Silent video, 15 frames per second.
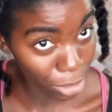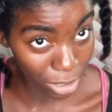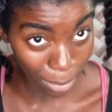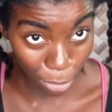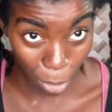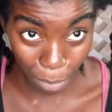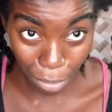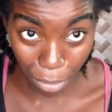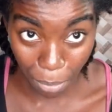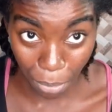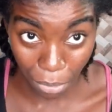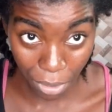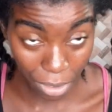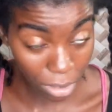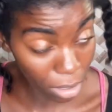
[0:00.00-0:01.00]
I'm not
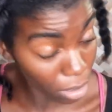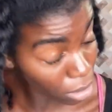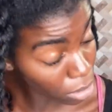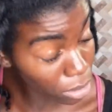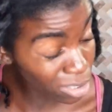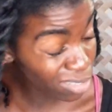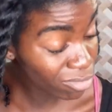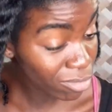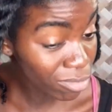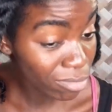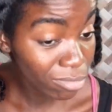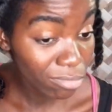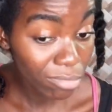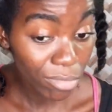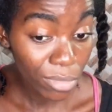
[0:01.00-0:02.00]
pre-pooing because
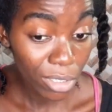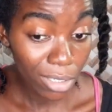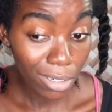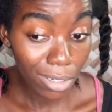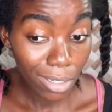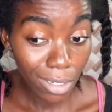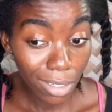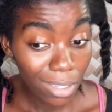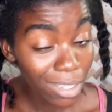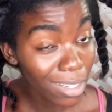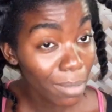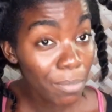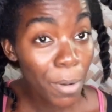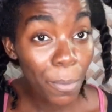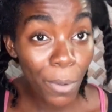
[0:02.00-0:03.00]

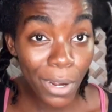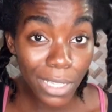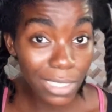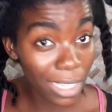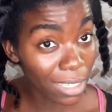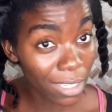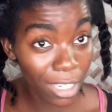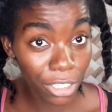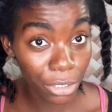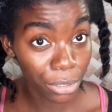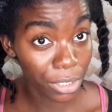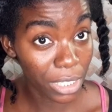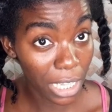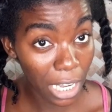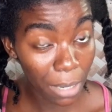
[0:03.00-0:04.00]
pre-pooing is
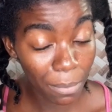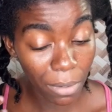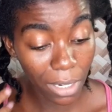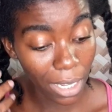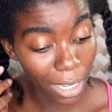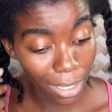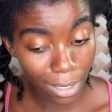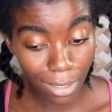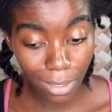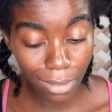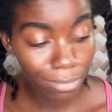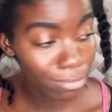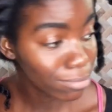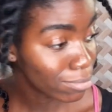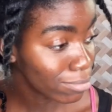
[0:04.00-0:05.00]
necessary, yeah, but like
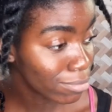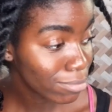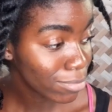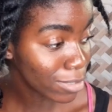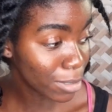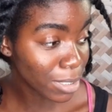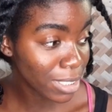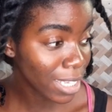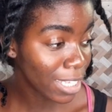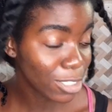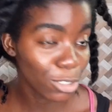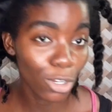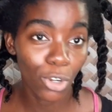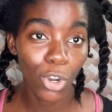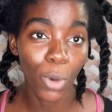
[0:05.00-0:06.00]
the set
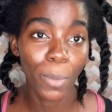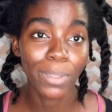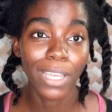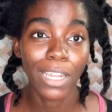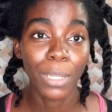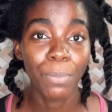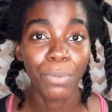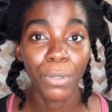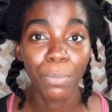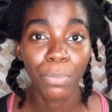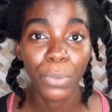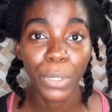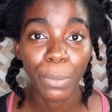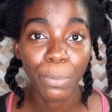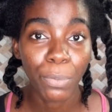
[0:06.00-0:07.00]
will not come with any
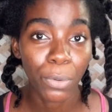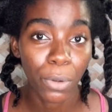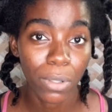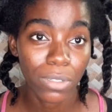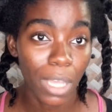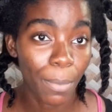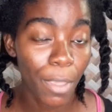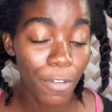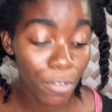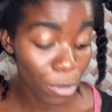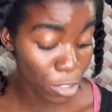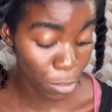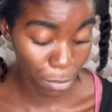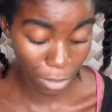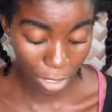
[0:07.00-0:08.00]
pre-pooing products, so I'm not even going
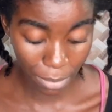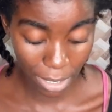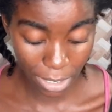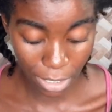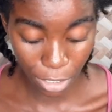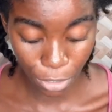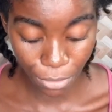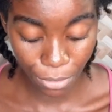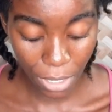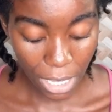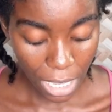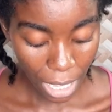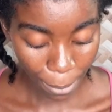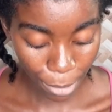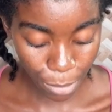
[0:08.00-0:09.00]
to bother myself.
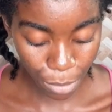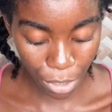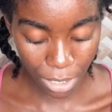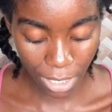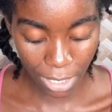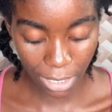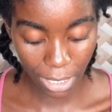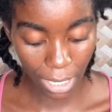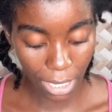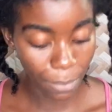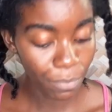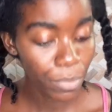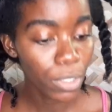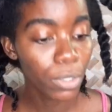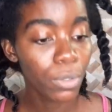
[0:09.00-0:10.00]
I'm going to be using
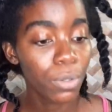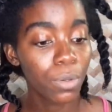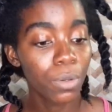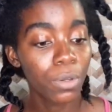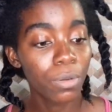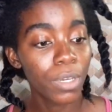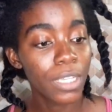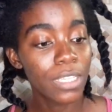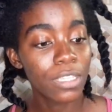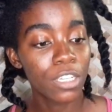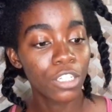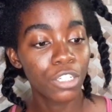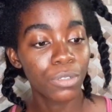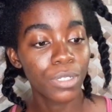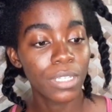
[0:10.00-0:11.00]
their Kui
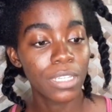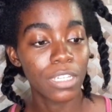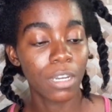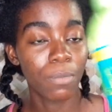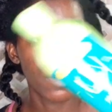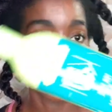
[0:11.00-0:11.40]
Tea Tree Cinnamon